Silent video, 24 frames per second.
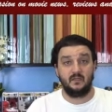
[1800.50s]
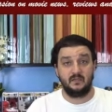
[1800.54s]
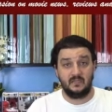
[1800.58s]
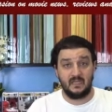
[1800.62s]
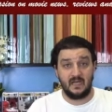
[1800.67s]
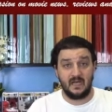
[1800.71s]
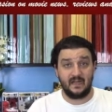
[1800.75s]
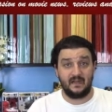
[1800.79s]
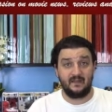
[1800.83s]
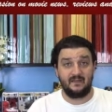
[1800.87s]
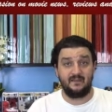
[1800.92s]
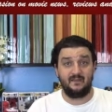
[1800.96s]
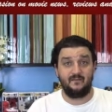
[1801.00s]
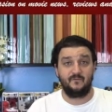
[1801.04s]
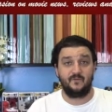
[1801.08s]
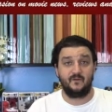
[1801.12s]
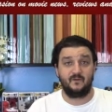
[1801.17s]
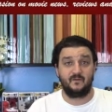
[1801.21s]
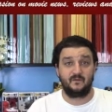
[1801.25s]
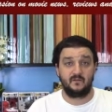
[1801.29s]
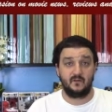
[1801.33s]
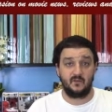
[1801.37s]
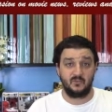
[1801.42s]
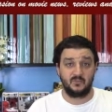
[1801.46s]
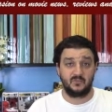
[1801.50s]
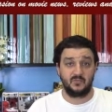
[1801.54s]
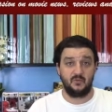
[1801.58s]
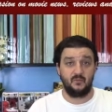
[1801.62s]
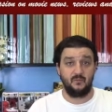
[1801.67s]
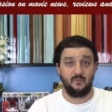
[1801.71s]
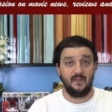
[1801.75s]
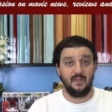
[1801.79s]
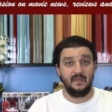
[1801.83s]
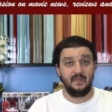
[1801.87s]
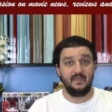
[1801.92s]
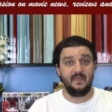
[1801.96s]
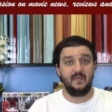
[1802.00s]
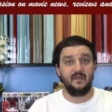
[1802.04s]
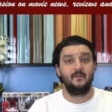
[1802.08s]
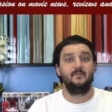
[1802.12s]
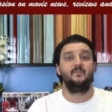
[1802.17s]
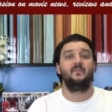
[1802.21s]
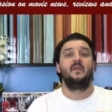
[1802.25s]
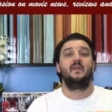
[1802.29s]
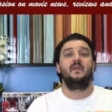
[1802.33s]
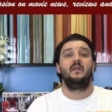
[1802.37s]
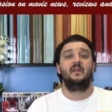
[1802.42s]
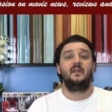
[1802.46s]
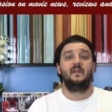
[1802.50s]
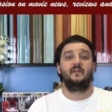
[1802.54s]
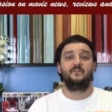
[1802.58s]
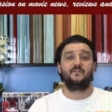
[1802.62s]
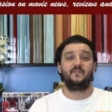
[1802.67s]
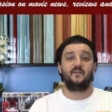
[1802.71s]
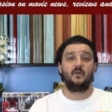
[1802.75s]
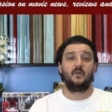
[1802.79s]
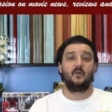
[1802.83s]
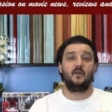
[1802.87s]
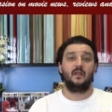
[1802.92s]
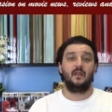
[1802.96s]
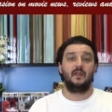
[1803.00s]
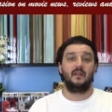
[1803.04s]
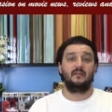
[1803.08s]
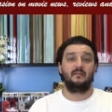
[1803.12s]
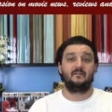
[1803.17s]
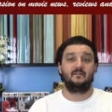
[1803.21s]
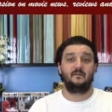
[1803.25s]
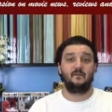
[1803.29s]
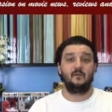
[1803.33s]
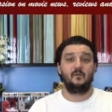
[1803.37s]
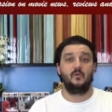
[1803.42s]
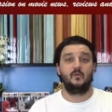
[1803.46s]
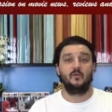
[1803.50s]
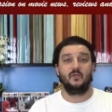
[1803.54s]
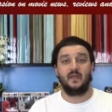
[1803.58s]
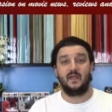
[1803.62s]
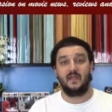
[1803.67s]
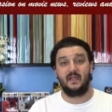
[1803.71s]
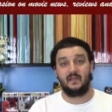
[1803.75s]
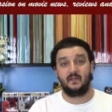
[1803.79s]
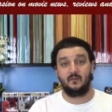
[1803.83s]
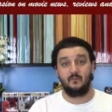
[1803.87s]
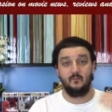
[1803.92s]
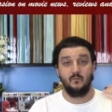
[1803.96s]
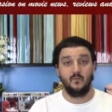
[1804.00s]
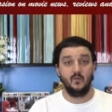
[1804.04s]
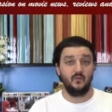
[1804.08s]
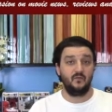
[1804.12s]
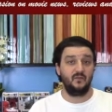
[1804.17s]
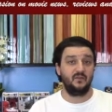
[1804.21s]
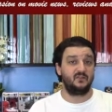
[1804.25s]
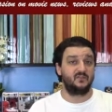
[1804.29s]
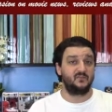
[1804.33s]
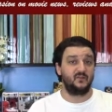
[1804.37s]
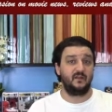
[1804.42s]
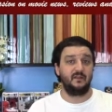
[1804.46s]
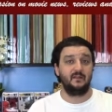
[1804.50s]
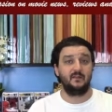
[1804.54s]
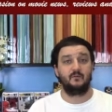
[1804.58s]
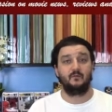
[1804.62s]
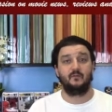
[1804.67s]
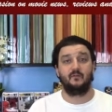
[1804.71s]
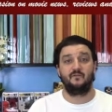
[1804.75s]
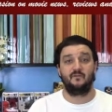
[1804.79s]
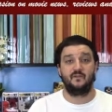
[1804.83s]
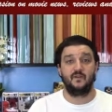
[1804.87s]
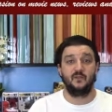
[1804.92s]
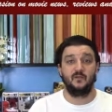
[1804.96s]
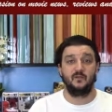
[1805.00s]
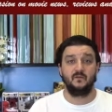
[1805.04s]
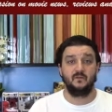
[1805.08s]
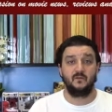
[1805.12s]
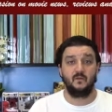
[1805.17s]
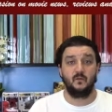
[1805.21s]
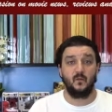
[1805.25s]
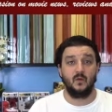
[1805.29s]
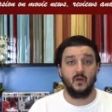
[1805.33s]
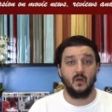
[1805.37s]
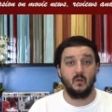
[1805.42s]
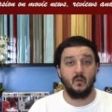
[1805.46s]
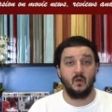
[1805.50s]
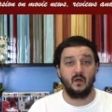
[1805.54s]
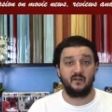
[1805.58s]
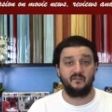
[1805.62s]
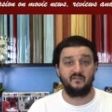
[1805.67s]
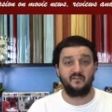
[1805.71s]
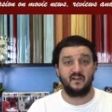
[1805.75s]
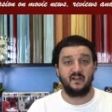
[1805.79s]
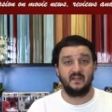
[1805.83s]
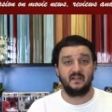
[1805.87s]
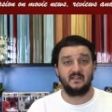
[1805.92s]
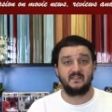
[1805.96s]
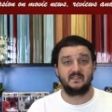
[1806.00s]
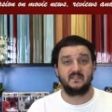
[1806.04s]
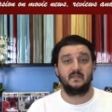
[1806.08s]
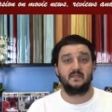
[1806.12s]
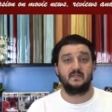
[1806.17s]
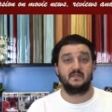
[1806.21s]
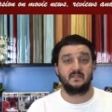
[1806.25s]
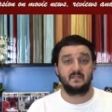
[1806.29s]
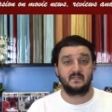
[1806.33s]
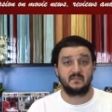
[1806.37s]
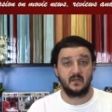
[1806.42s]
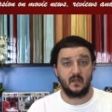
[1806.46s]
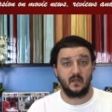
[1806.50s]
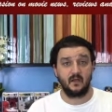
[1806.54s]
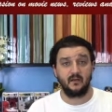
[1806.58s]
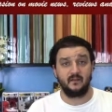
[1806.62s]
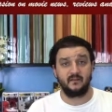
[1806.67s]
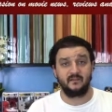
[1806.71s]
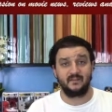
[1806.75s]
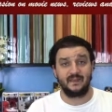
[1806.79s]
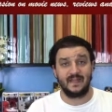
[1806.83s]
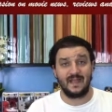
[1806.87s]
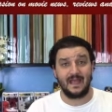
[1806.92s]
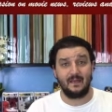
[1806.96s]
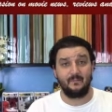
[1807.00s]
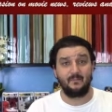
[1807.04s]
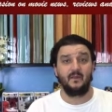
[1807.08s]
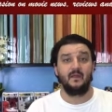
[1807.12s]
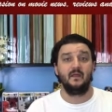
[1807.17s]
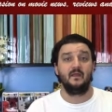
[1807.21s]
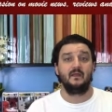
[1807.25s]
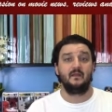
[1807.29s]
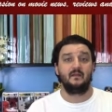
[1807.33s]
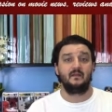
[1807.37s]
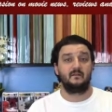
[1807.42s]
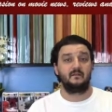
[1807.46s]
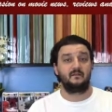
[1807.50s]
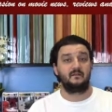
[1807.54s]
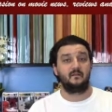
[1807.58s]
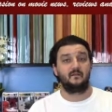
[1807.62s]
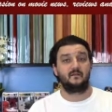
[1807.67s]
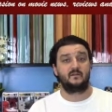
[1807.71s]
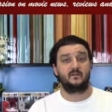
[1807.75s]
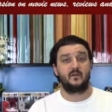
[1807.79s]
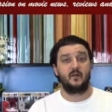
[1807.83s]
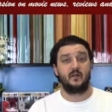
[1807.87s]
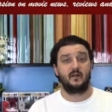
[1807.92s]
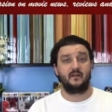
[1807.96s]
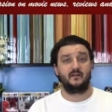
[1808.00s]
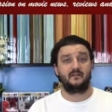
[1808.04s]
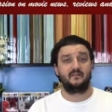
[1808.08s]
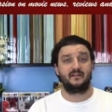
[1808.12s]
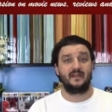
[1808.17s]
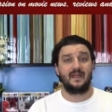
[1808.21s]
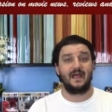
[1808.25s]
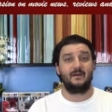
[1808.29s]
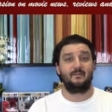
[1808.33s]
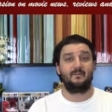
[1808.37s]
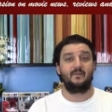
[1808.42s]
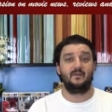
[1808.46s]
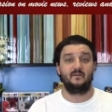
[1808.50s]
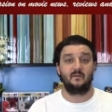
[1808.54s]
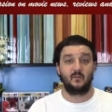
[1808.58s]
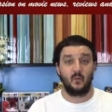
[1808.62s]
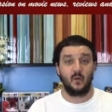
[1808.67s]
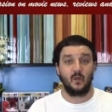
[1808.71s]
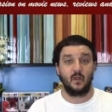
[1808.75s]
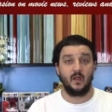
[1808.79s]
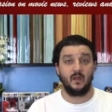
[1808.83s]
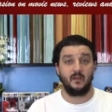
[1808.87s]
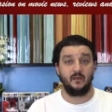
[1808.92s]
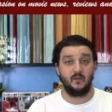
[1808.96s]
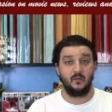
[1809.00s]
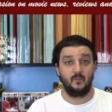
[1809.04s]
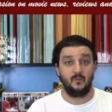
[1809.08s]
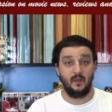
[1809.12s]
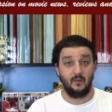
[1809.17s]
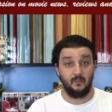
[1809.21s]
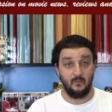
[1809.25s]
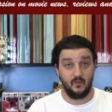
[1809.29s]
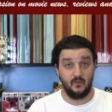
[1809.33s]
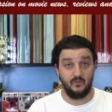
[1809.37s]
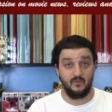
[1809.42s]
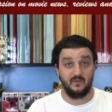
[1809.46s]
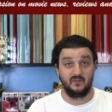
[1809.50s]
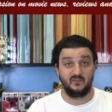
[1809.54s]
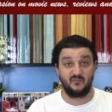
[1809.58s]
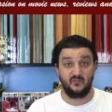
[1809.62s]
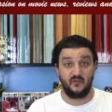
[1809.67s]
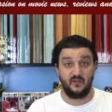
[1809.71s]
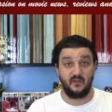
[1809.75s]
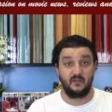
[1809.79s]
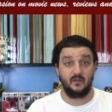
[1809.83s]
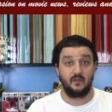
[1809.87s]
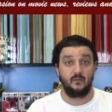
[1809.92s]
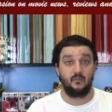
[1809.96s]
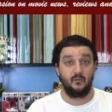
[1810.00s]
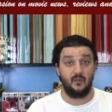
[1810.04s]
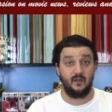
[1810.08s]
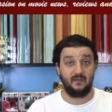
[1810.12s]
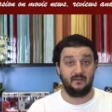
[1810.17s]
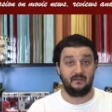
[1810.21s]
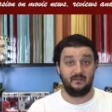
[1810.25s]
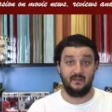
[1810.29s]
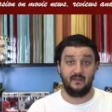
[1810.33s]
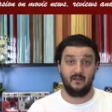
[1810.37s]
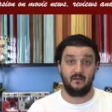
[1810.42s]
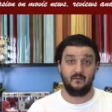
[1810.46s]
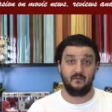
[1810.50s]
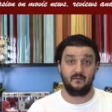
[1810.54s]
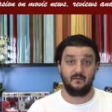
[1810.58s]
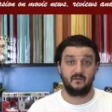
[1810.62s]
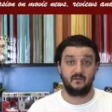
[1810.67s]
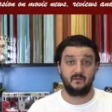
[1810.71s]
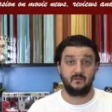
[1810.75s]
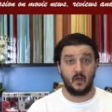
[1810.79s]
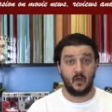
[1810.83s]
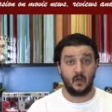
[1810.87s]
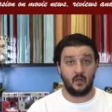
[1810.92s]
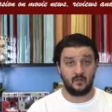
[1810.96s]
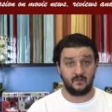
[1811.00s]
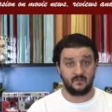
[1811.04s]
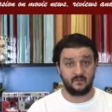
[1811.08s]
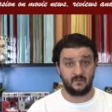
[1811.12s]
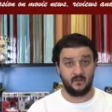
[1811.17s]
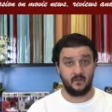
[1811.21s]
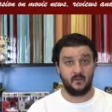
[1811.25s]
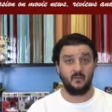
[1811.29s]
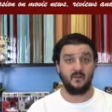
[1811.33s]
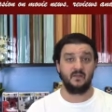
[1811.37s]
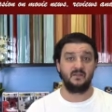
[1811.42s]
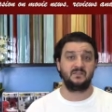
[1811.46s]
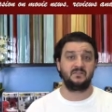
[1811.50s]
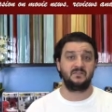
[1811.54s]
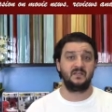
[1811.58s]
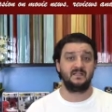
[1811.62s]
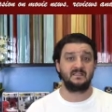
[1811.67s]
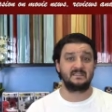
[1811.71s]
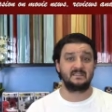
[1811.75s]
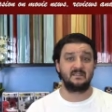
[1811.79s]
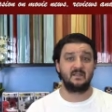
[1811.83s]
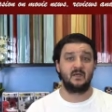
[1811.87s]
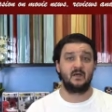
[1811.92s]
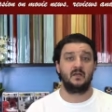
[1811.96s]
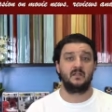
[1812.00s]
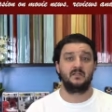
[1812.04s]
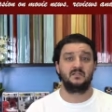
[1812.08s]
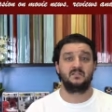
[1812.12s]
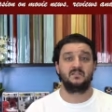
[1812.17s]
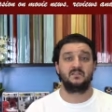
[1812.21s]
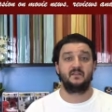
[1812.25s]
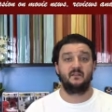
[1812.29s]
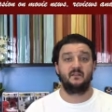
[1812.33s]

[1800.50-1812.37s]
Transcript: lot of different social media. If you're into like movie trailer reviews, you will want to find us on the Stardust app because the Stardust app is where I do my movie trailer breakdowns. Also, we just launched